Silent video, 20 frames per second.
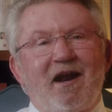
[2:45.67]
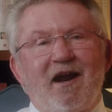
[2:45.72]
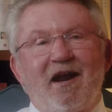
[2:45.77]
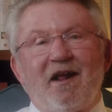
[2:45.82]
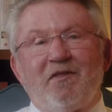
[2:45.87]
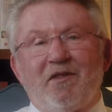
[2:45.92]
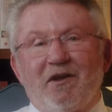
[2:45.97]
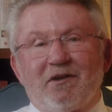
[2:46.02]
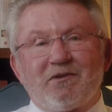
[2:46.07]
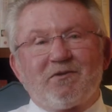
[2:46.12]

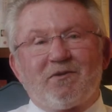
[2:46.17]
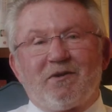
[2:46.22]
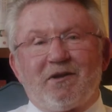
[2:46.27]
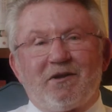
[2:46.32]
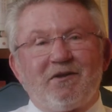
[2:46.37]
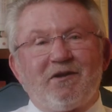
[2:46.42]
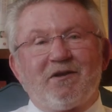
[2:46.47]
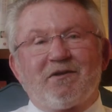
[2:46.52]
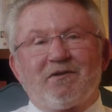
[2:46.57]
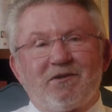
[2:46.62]
And that's what I
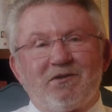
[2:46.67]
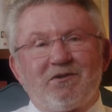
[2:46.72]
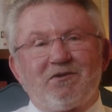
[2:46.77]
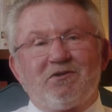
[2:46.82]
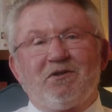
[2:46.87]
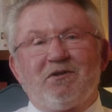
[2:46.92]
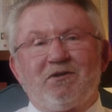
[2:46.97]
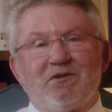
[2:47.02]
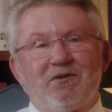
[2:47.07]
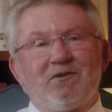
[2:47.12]
think the
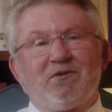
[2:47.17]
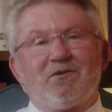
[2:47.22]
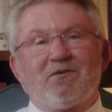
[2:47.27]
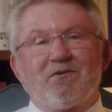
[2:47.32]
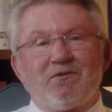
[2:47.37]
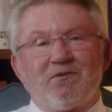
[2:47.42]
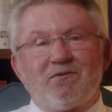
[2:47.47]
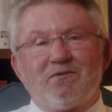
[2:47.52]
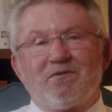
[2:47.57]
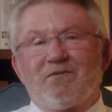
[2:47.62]

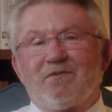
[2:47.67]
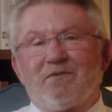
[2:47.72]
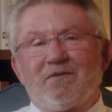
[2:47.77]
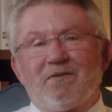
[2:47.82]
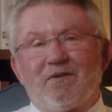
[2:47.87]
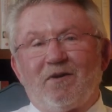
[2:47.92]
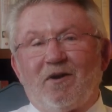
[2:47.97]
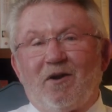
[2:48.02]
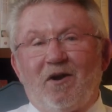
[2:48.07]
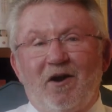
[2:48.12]

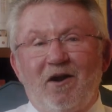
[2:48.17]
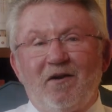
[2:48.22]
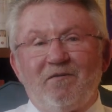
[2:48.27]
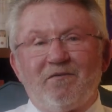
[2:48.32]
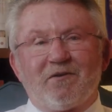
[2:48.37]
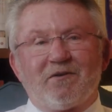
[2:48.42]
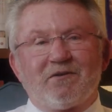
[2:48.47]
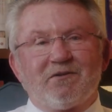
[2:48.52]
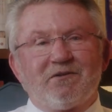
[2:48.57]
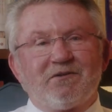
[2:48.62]
GTU
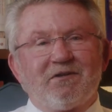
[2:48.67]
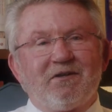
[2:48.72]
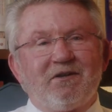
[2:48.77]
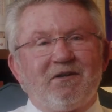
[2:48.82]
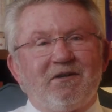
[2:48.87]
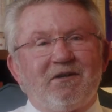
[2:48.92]
offers,